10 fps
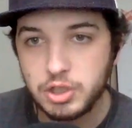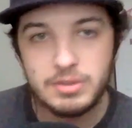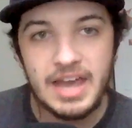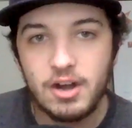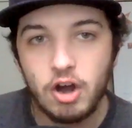
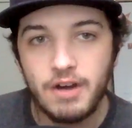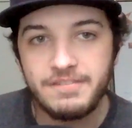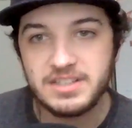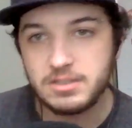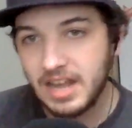to that
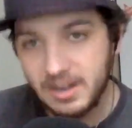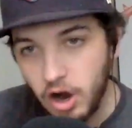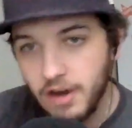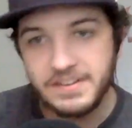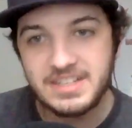offense. So that
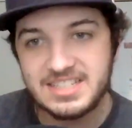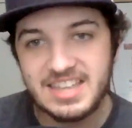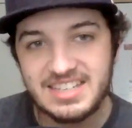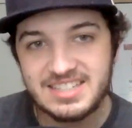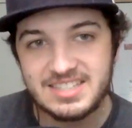offense
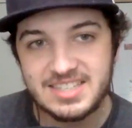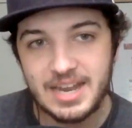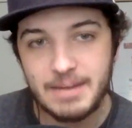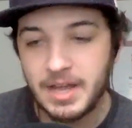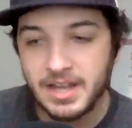stays the
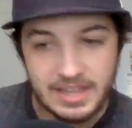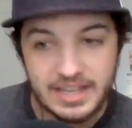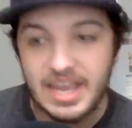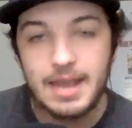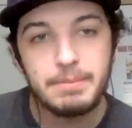same.
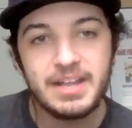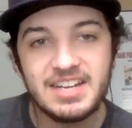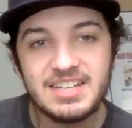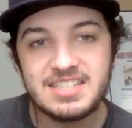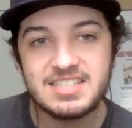The game
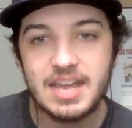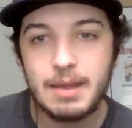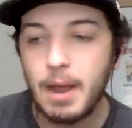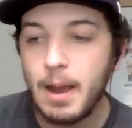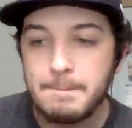plan is the
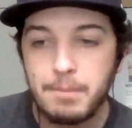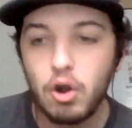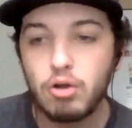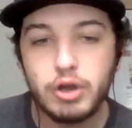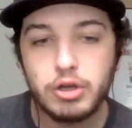same.
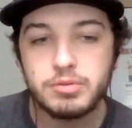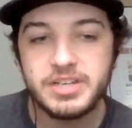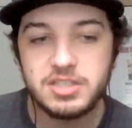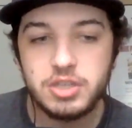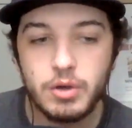Burrow knows
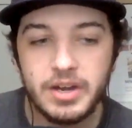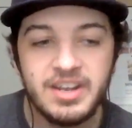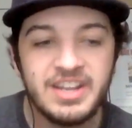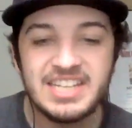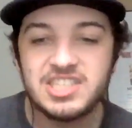what he's
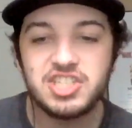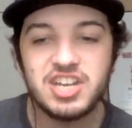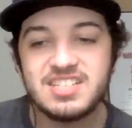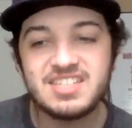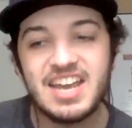doing. It's
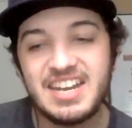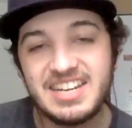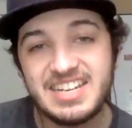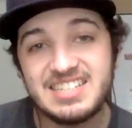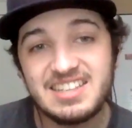just
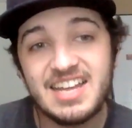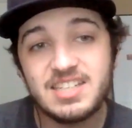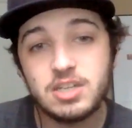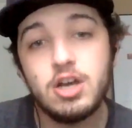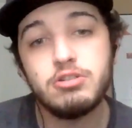getting his
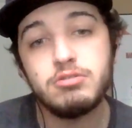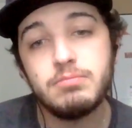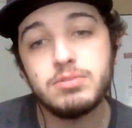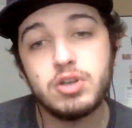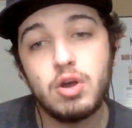legs
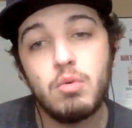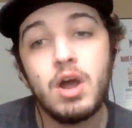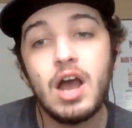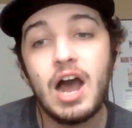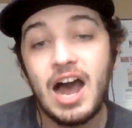under him. So
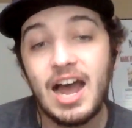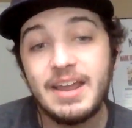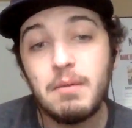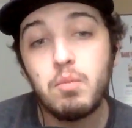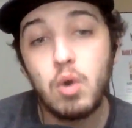
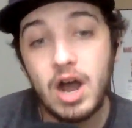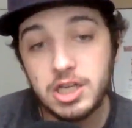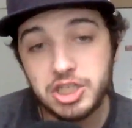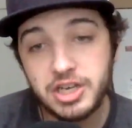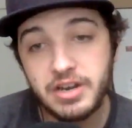I am
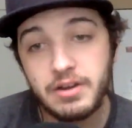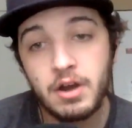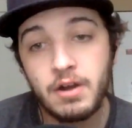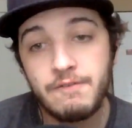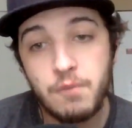watching
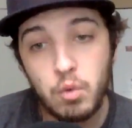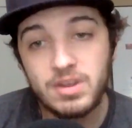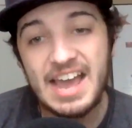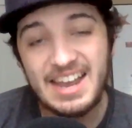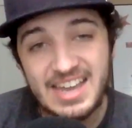
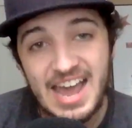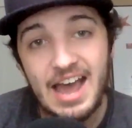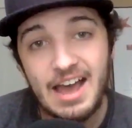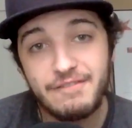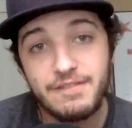for that
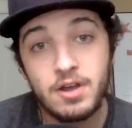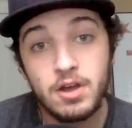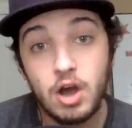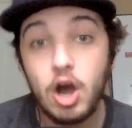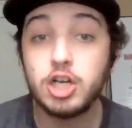calf
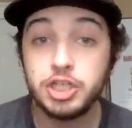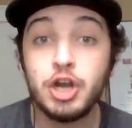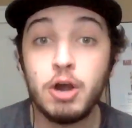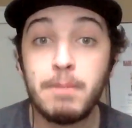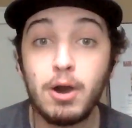on
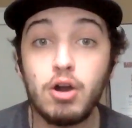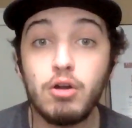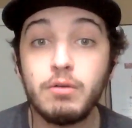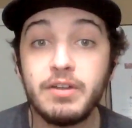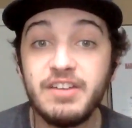Joe
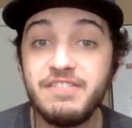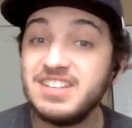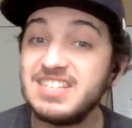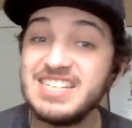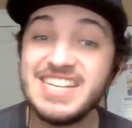Burrow.
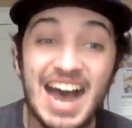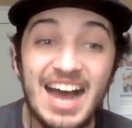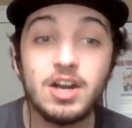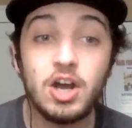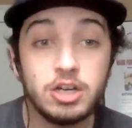If it's
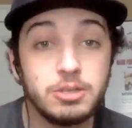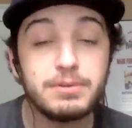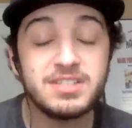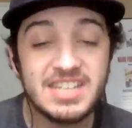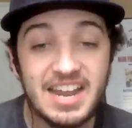not
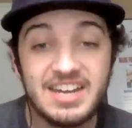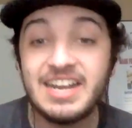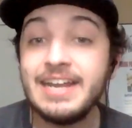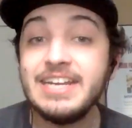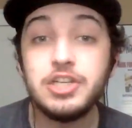100%,
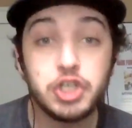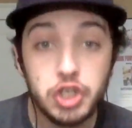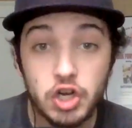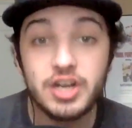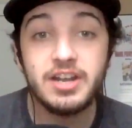he
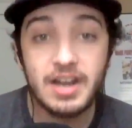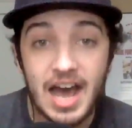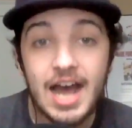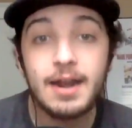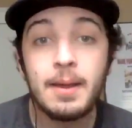should
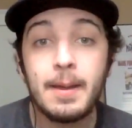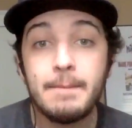not